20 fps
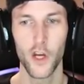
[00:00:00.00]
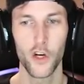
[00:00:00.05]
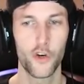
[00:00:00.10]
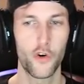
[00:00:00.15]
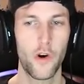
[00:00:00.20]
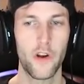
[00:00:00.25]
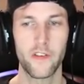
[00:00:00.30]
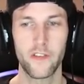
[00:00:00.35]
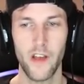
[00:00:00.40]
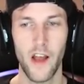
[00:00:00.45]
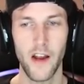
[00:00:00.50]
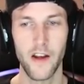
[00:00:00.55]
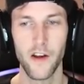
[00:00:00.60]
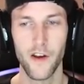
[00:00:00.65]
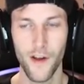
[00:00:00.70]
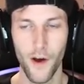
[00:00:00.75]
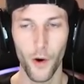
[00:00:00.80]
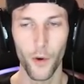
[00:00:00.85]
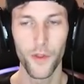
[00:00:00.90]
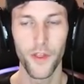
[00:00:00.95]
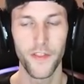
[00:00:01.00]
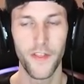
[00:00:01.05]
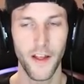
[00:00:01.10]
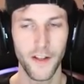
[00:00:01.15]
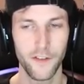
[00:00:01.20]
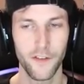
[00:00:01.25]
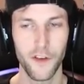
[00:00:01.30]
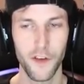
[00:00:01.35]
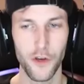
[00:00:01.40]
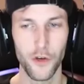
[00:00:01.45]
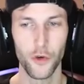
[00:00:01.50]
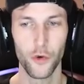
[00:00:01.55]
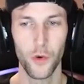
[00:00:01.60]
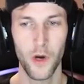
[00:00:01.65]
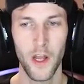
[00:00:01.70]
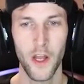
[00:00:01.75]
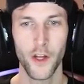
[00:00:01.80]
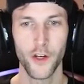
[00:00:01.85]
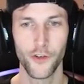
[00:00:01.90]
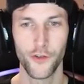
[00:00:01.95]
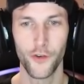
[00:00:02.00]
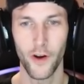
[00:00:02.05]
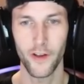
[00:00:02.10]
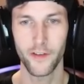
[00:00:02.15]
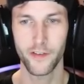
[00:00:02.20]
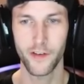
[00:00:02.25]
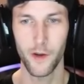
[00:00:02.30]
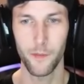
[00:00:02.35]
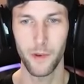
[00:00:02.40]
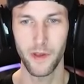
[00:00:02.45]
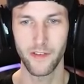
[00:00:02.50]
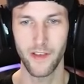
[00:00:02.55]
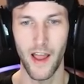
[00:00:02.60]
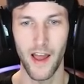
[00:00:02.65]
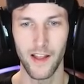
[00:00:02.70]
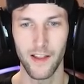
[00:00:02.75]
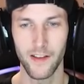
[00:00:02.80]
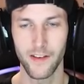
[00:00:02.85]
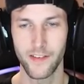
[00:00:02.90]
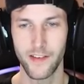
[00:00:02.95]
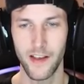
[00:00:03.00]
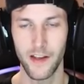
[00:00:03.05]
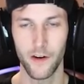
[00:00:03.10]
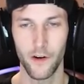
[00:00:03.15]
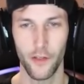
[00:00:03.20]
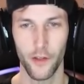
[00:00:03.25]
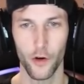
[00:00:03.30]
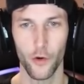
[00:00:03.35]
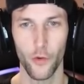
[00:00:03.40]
Chris, I know that that's you dressed up as Alexander the